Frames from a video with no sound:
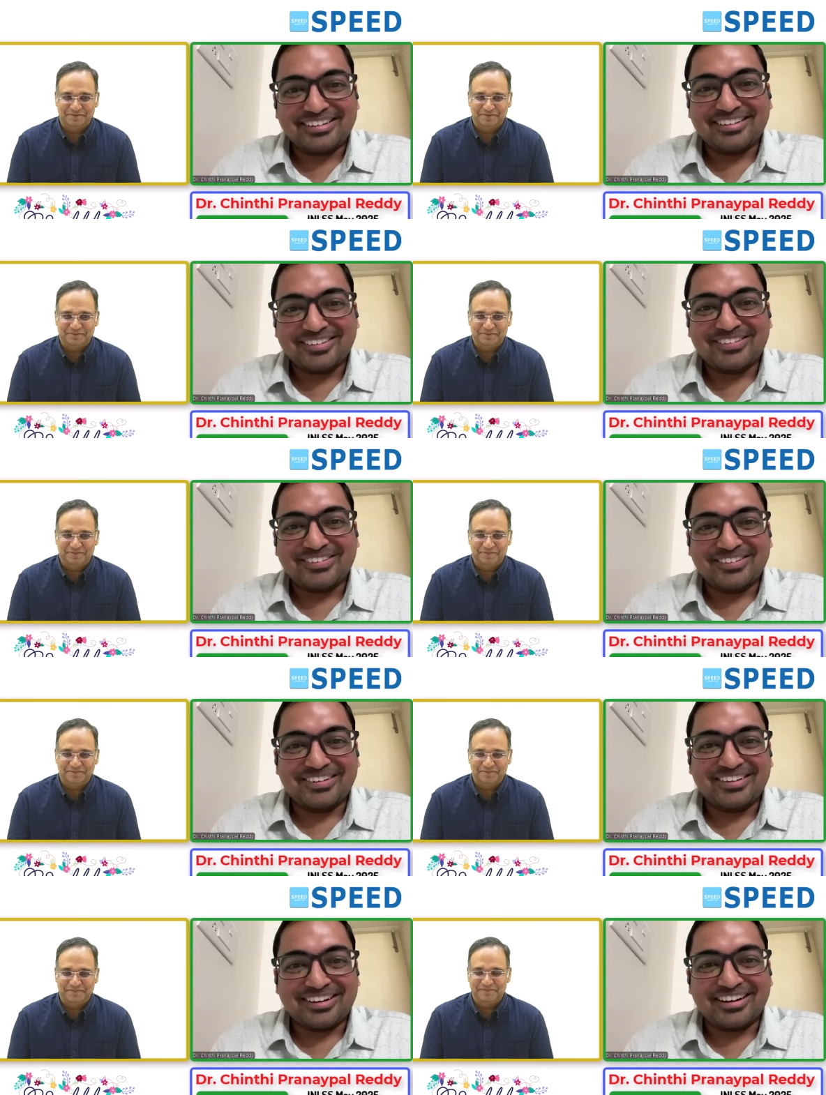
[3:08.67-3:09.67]
Speaker 1: So I
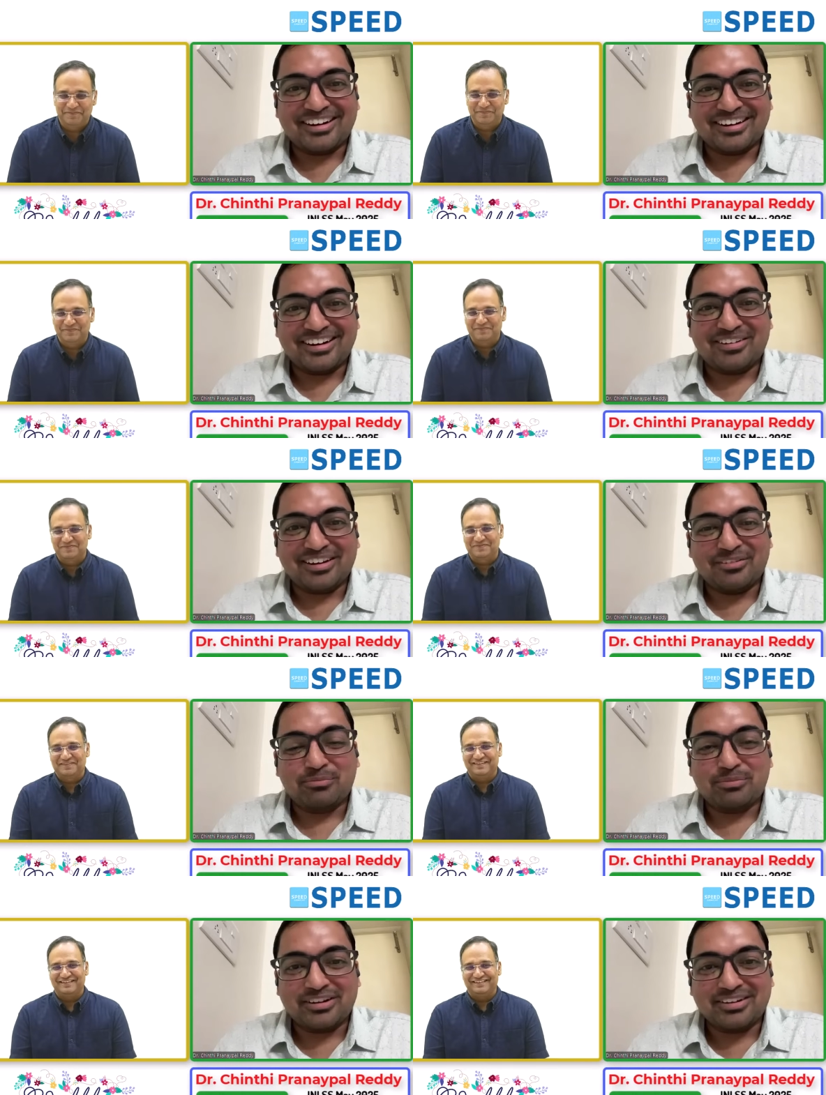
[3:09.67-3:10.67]
thought like NEET, so
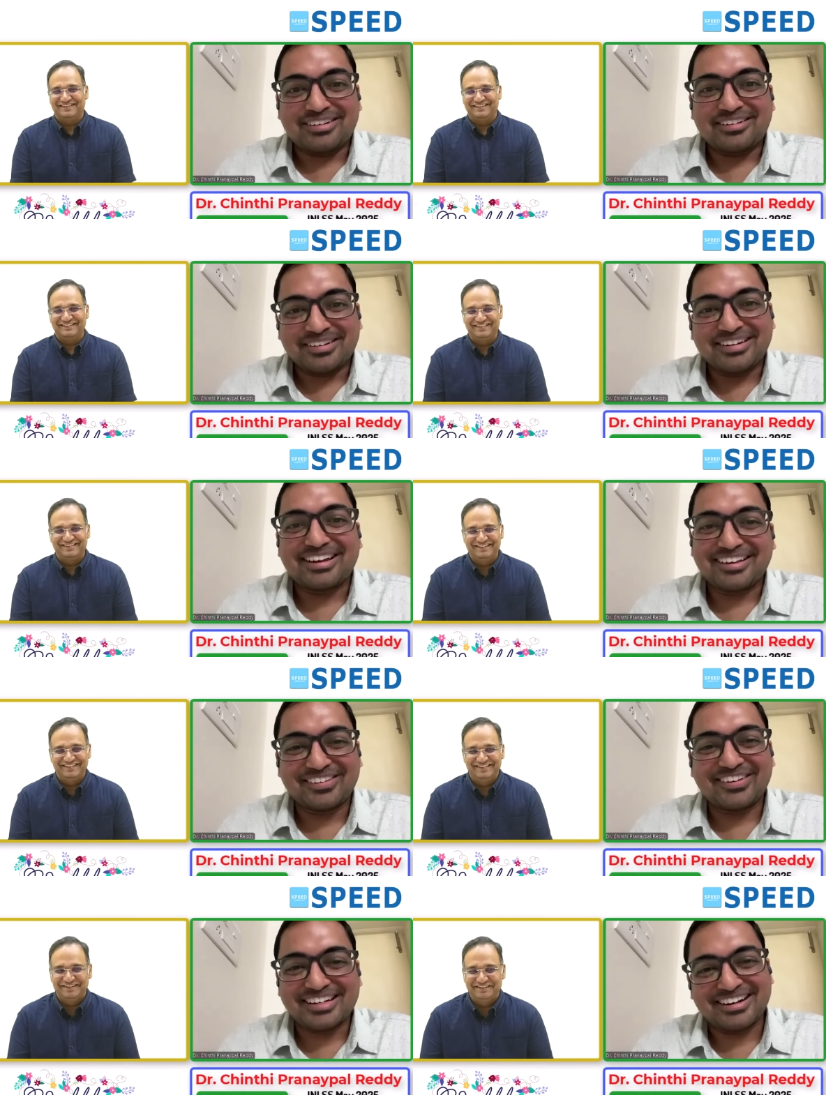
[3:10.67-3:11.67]

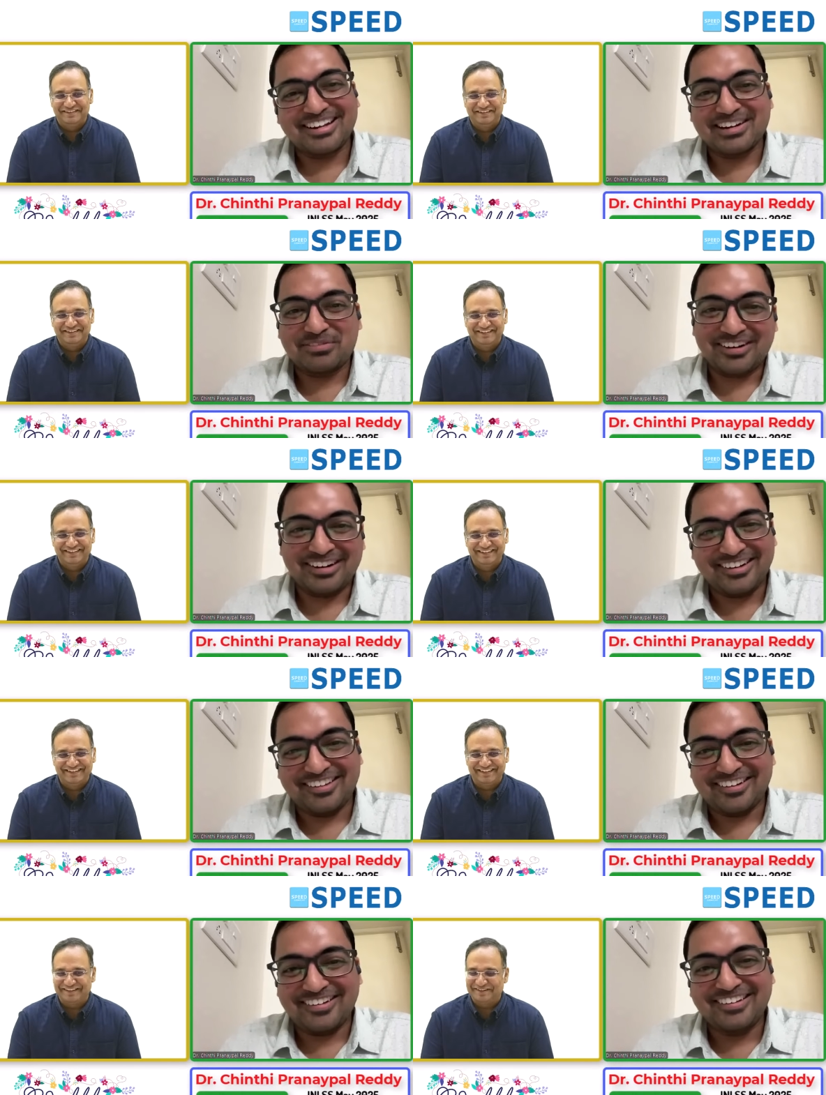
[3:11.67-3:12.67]
I started again for NEET
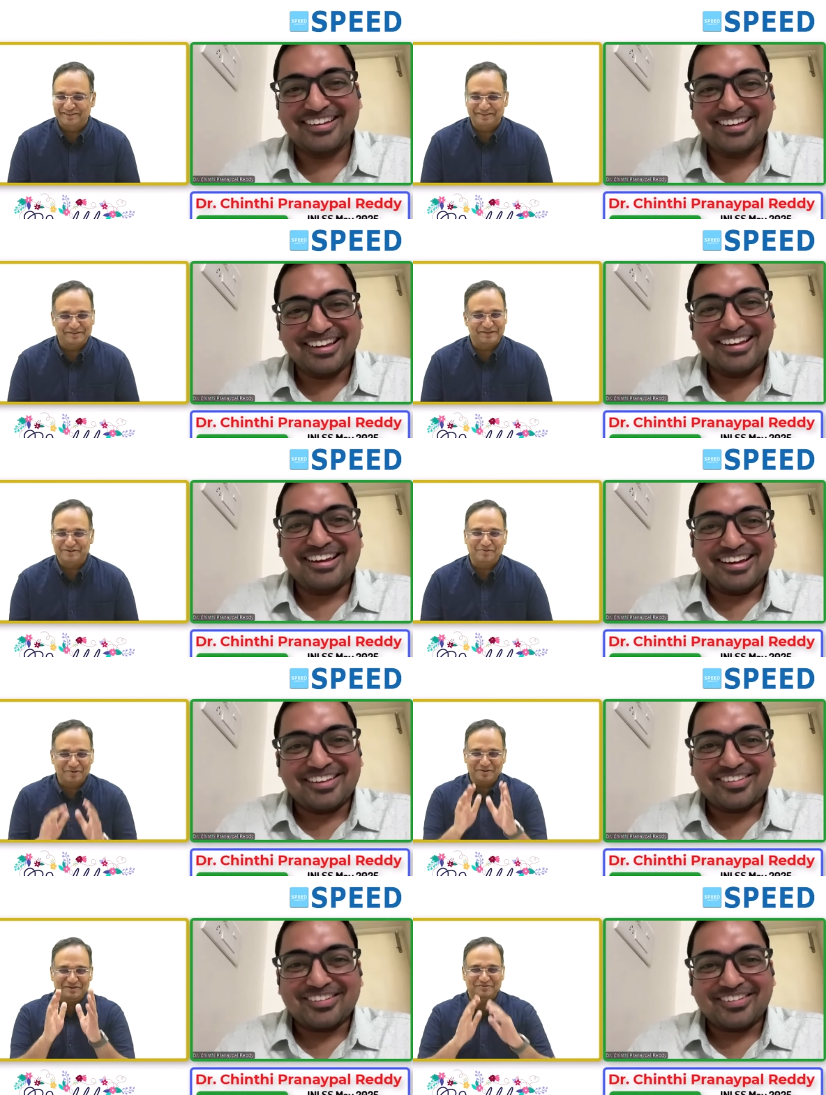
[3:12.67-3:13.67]
then.
Speaker 2: Okay,
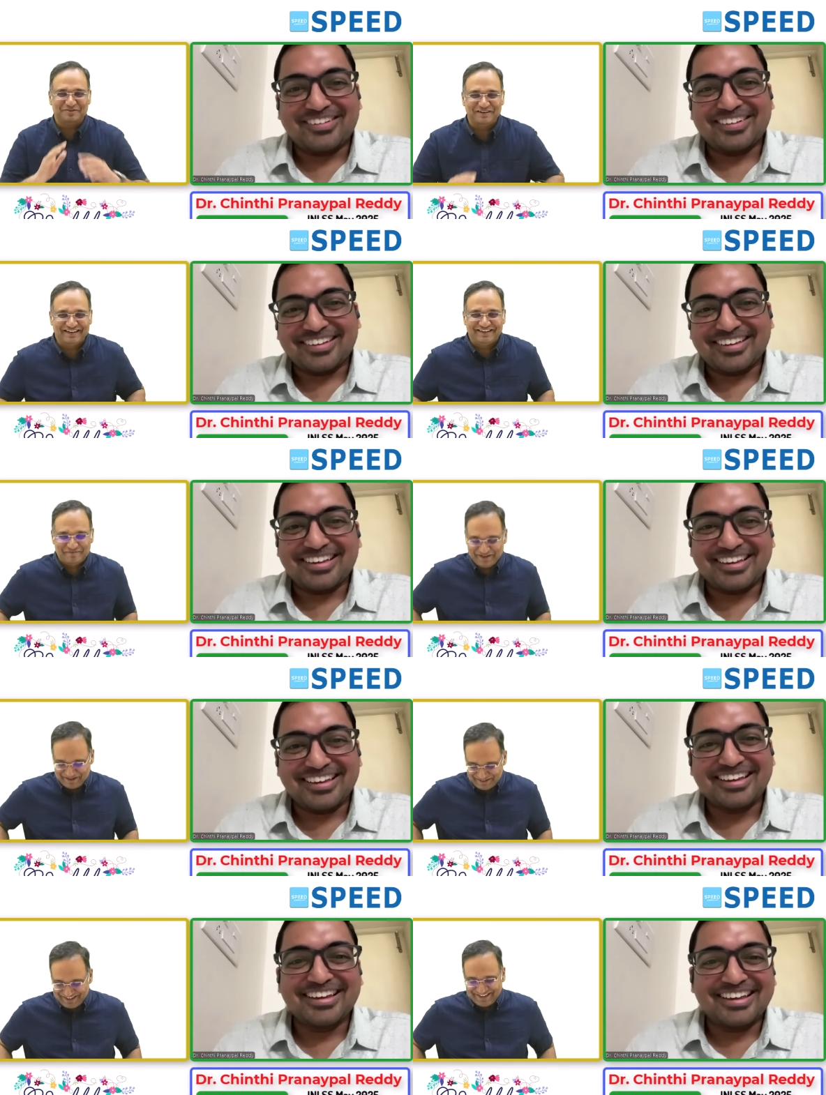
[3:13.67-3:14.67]
so what you did for NEET? I
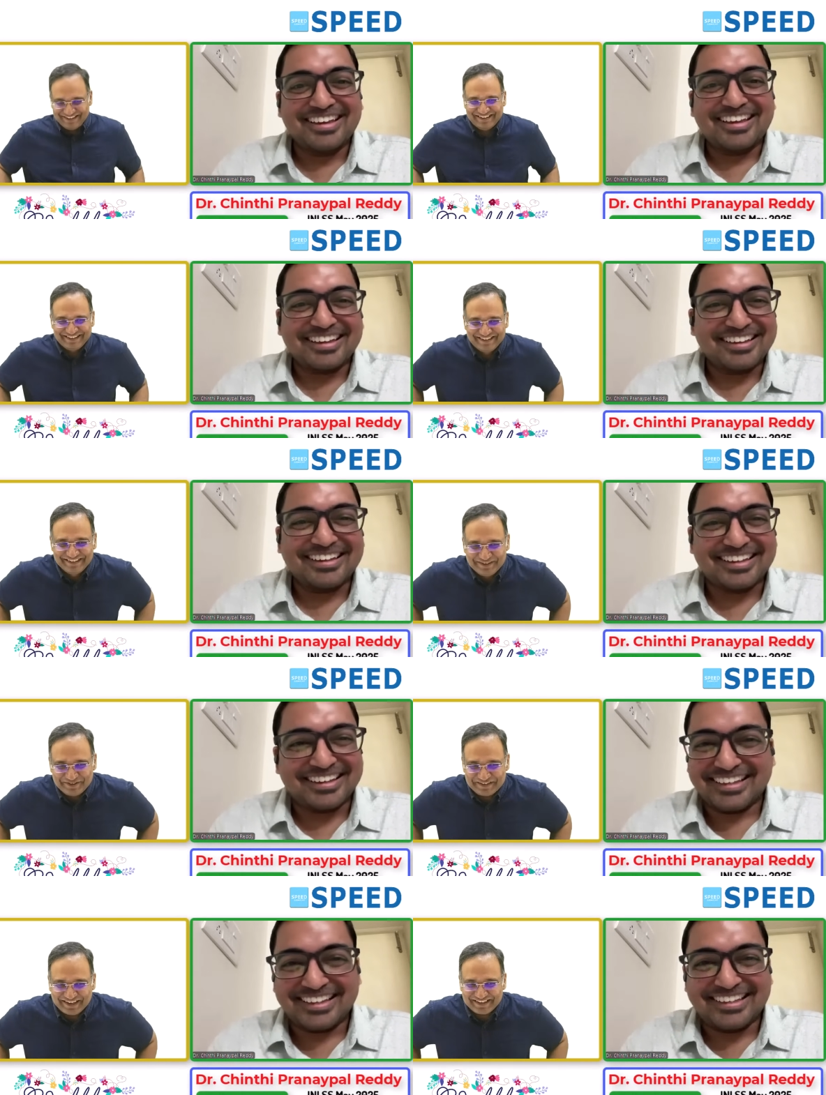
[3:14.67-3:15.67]
mean,
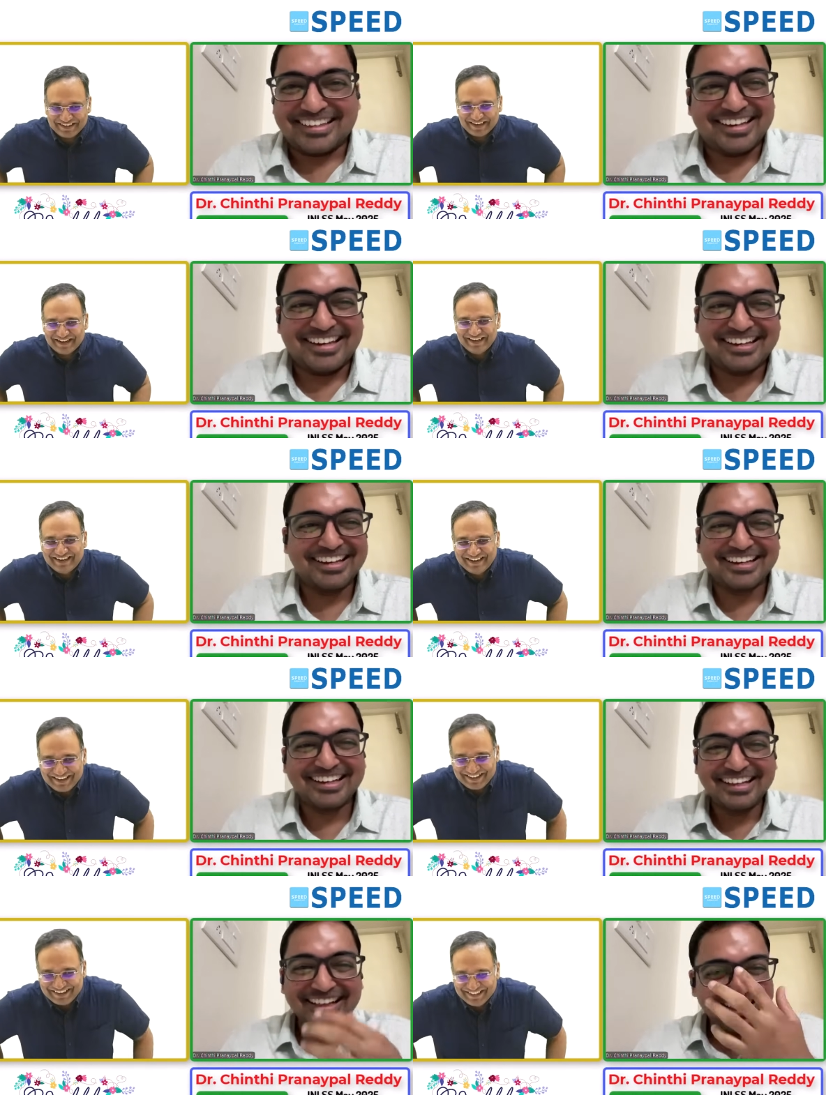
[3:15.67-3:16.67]
you started again?
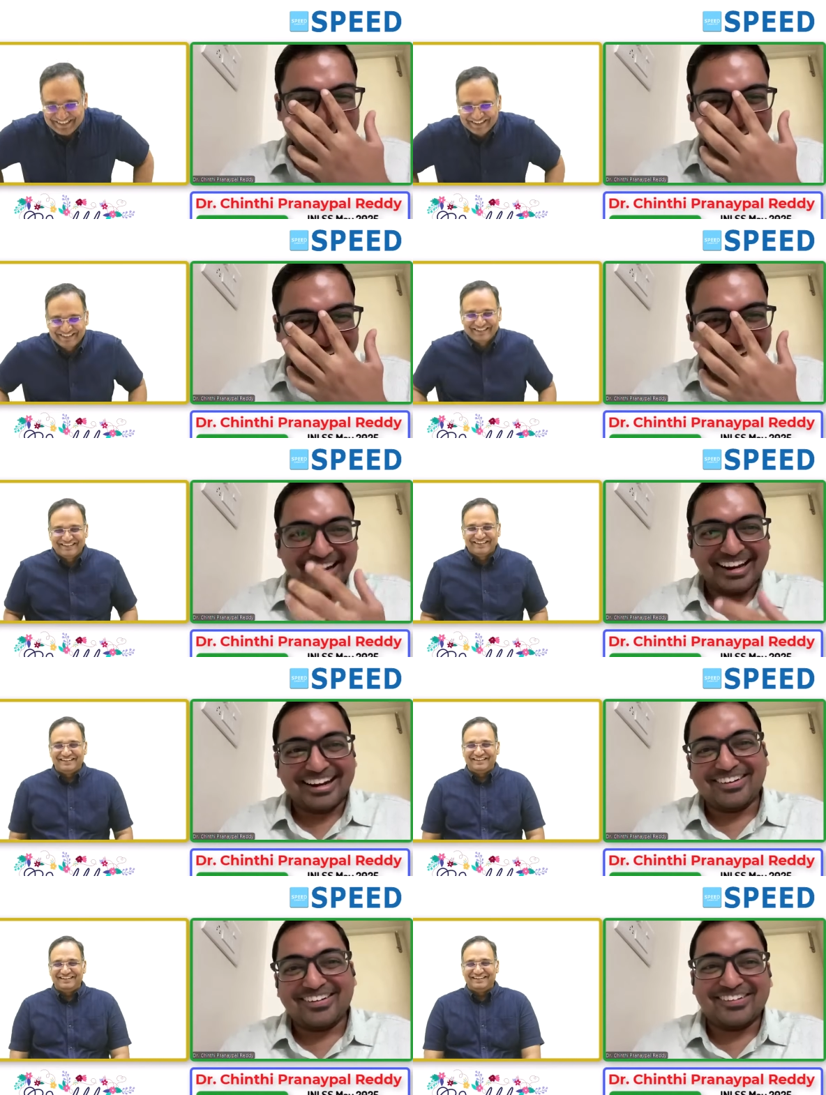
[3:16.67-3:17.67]
Speaker 1: I
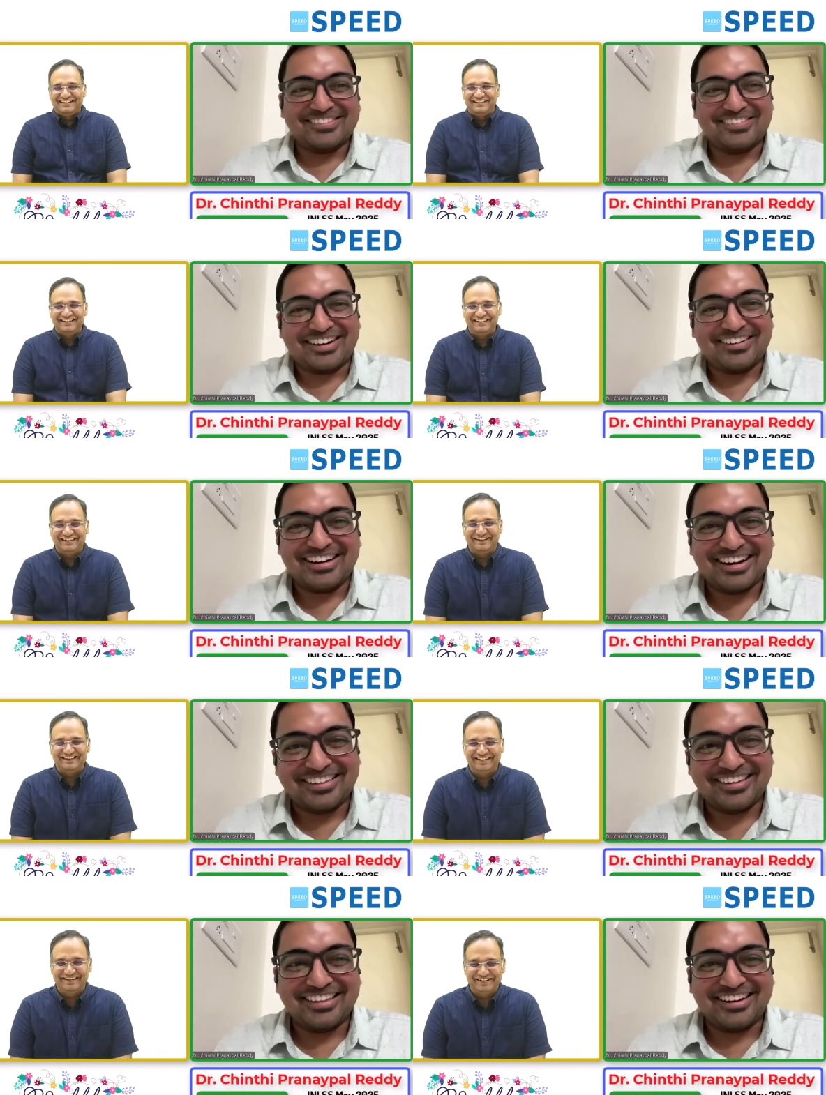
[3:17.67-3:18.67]
don't know, so what I did, I think that